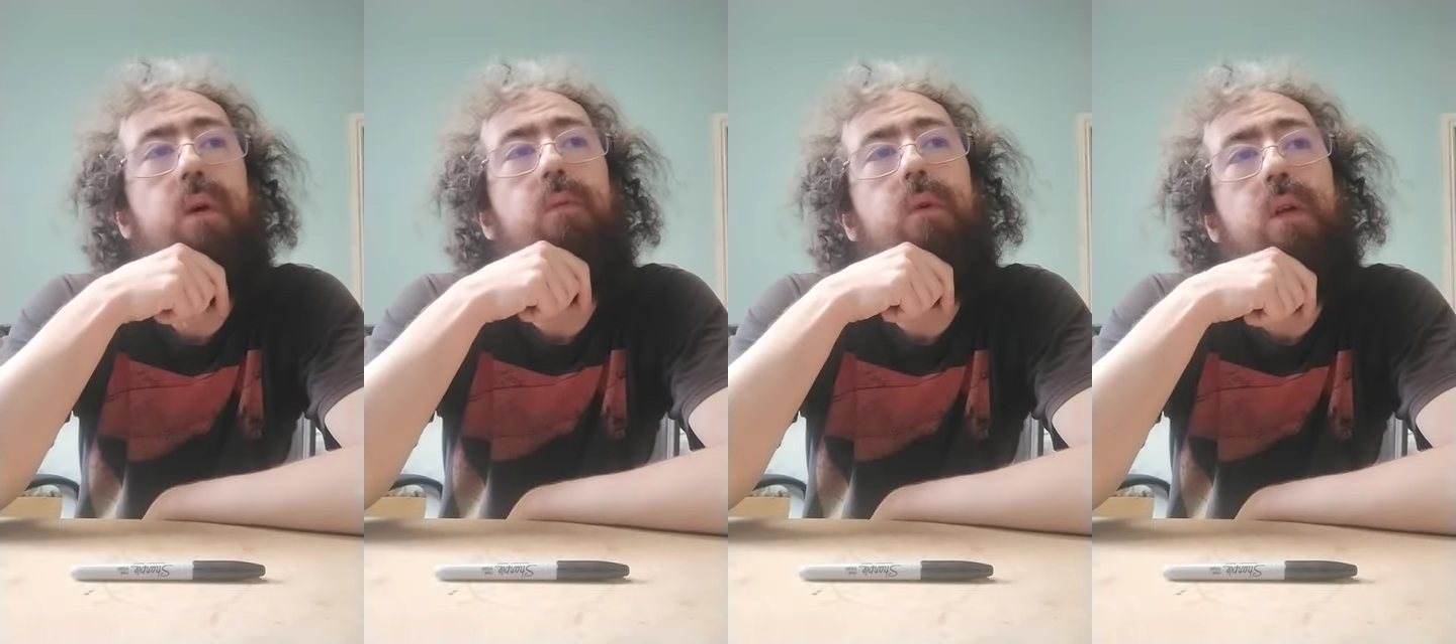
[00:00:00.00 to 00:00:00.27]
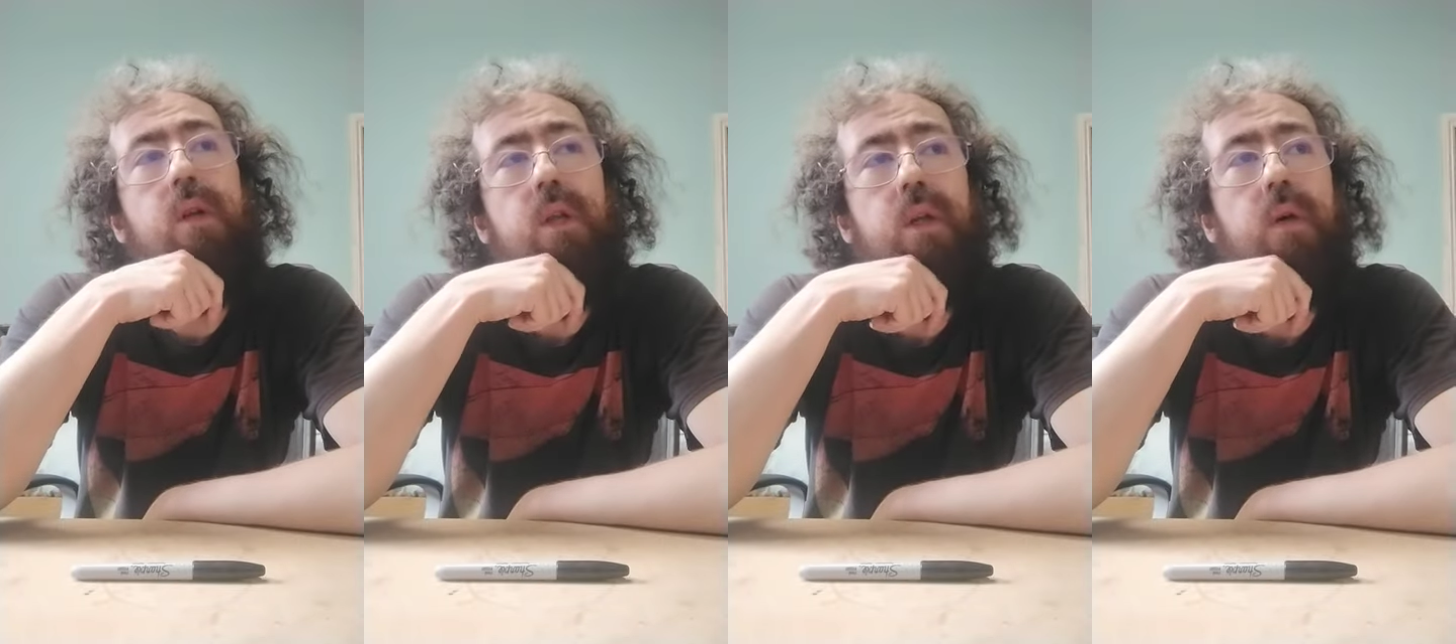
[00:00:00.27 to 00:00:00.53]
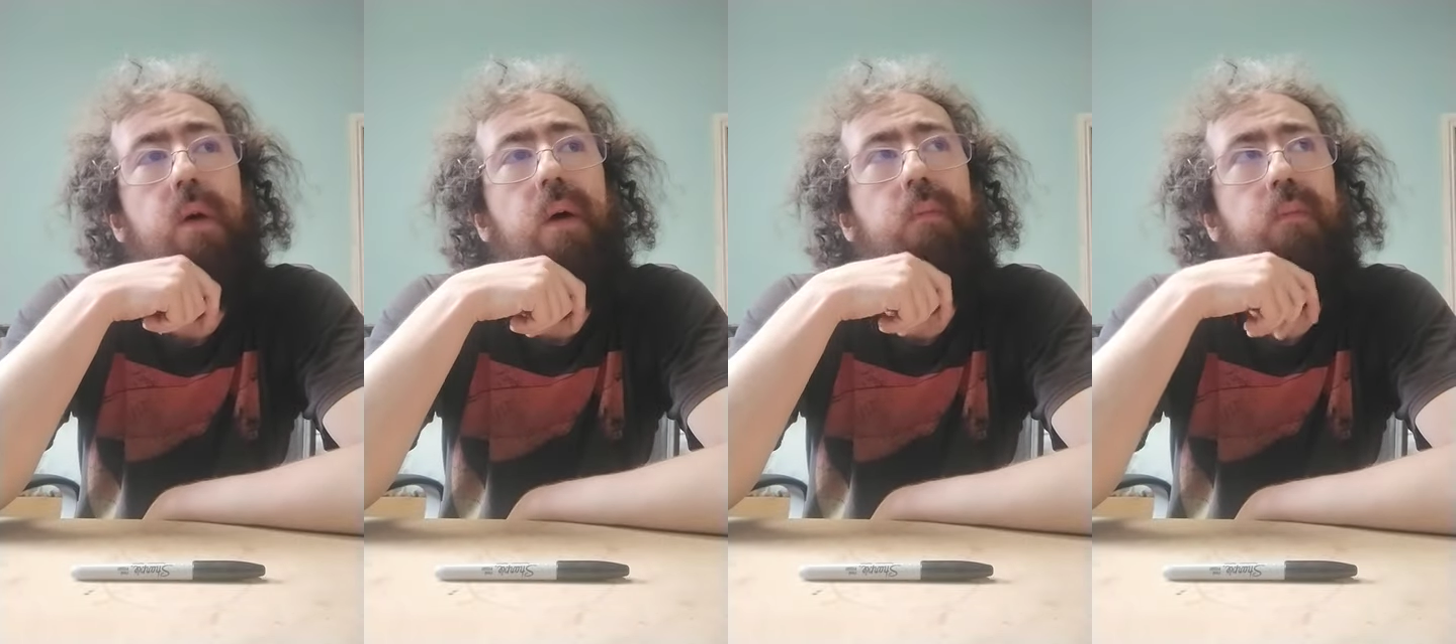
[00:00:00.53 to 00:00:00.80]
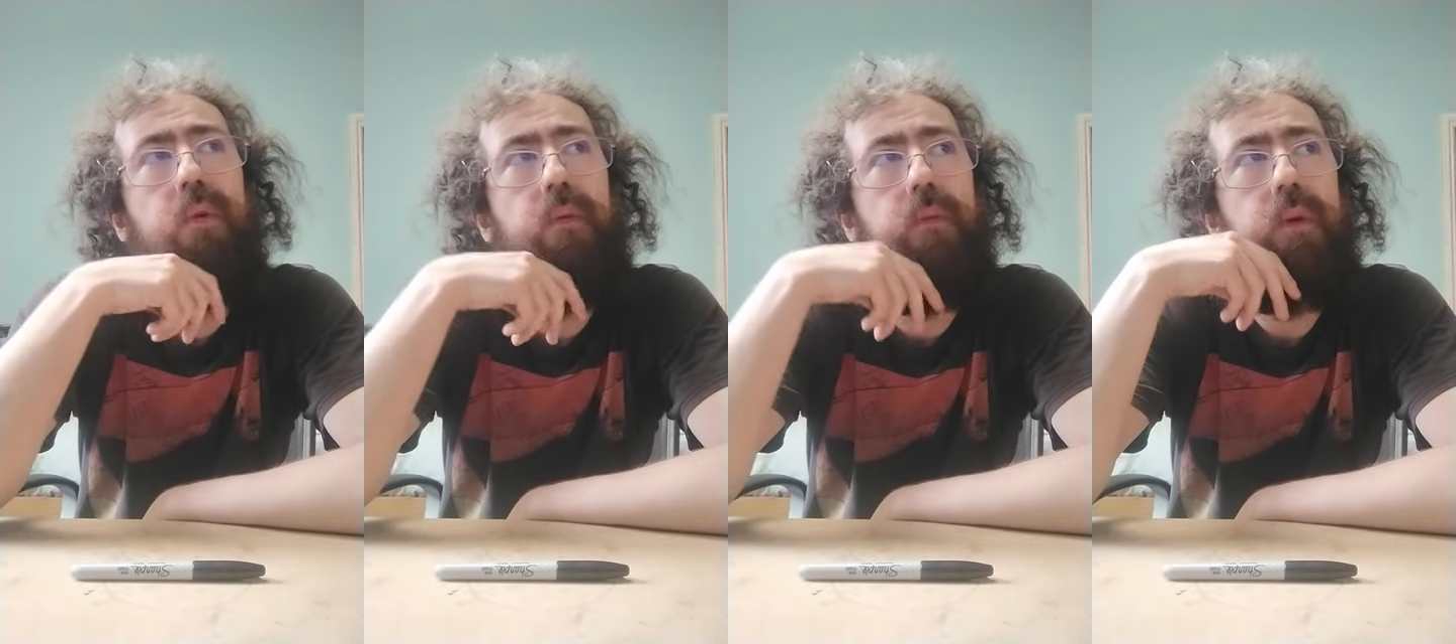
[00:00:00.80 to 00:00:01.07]
I want to show
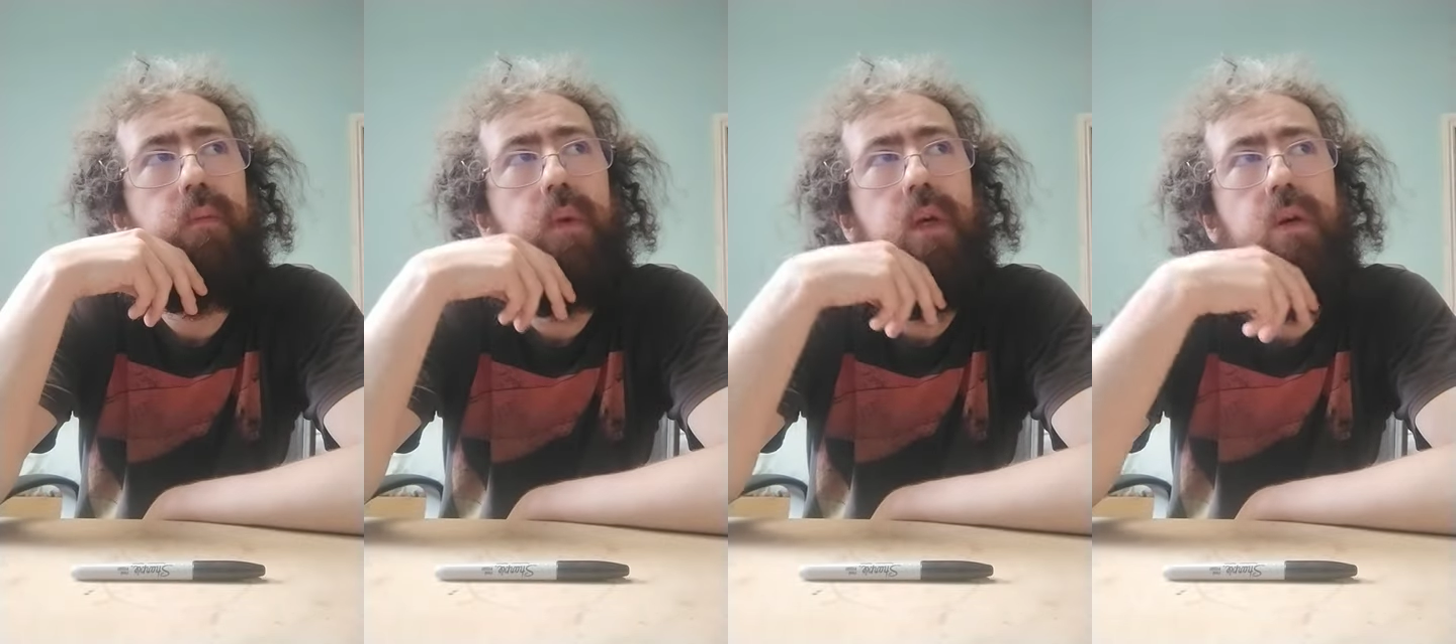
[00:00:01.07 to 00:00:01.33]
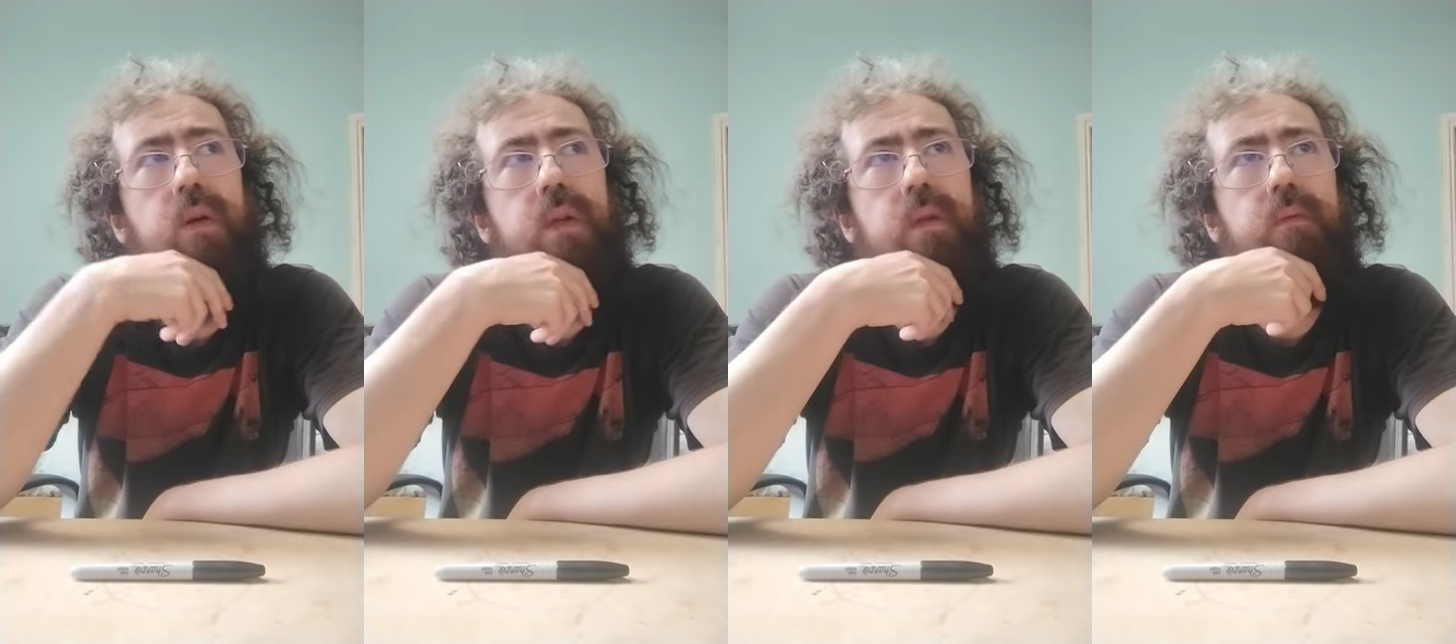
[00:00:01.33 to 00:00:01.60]
empathy, because